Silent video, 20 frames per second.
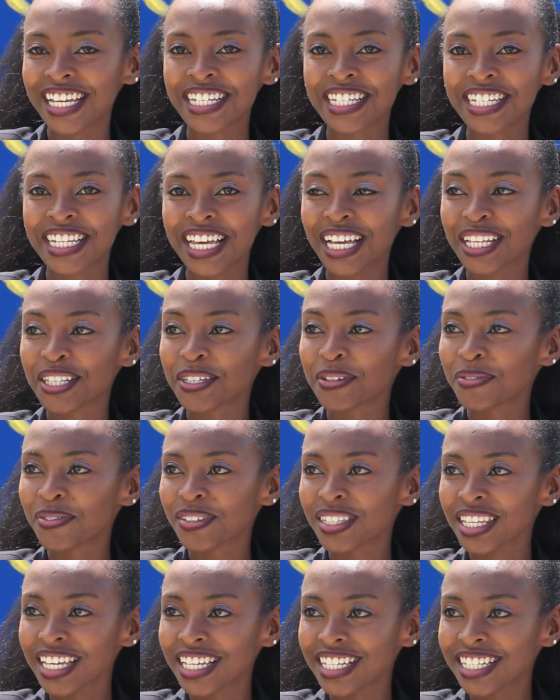And as you've
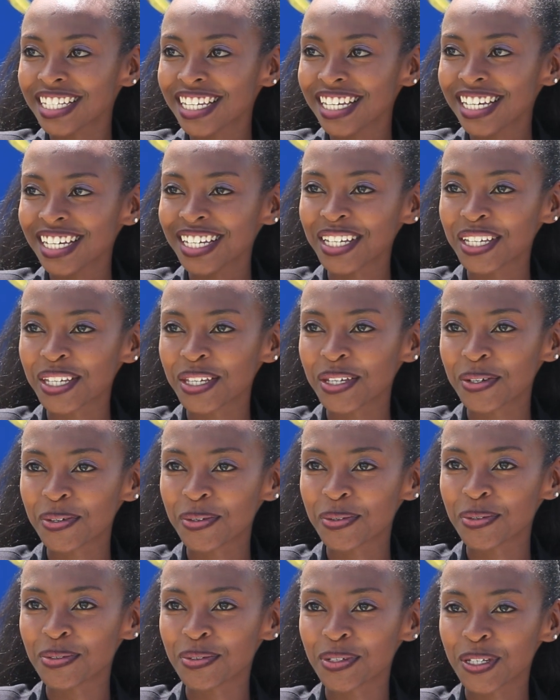said,
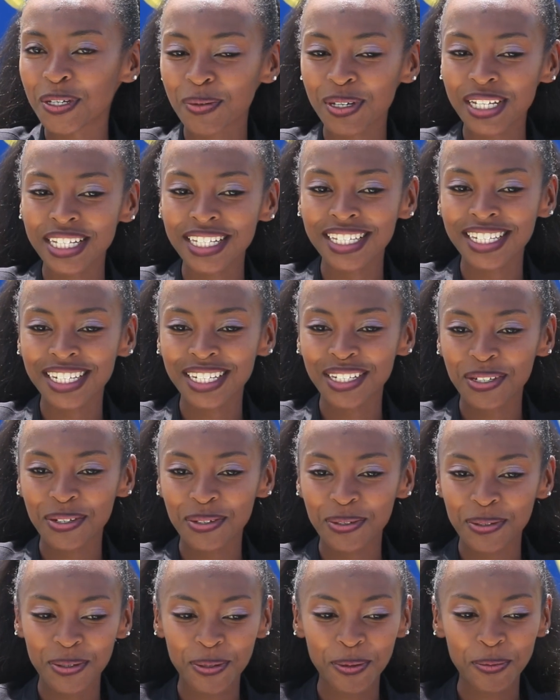you went
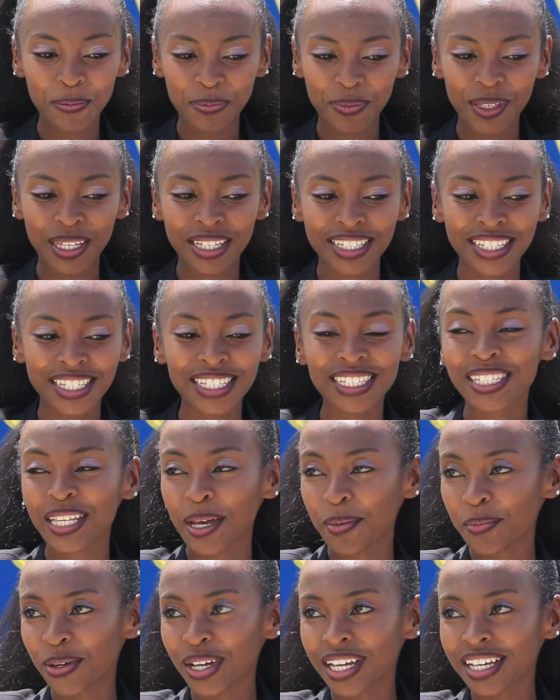into
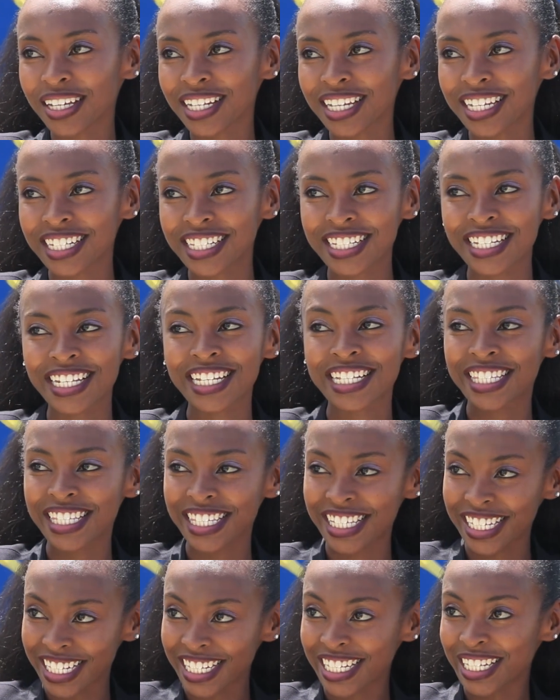somewhere. Let's
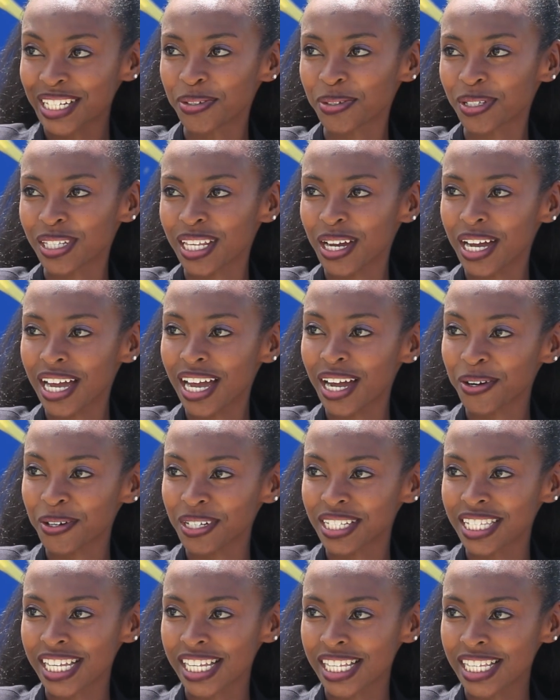just say it was a
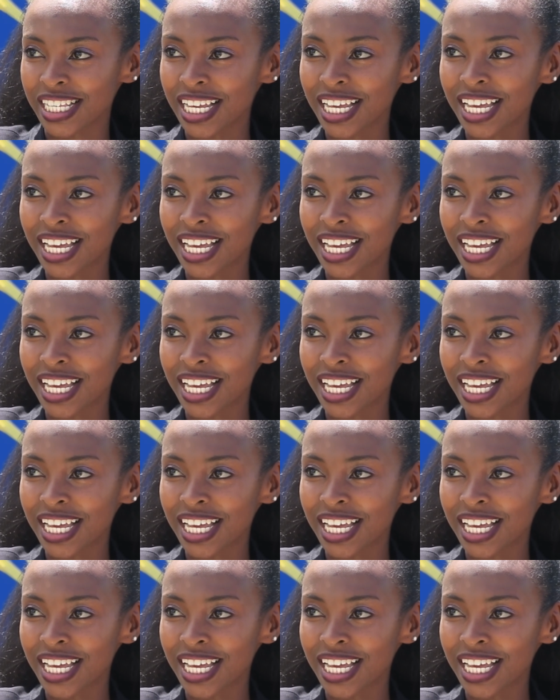hotel.